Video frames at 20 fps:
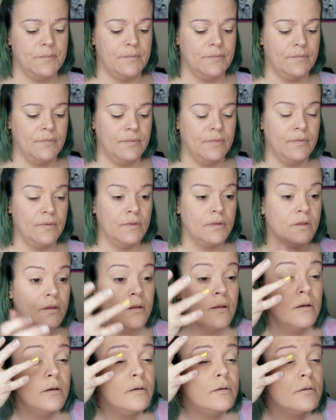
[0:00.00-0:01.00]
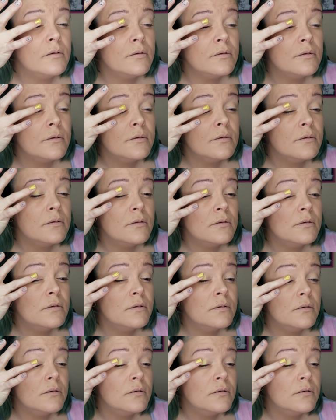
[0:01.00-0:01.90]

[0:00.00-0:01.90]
[no speech]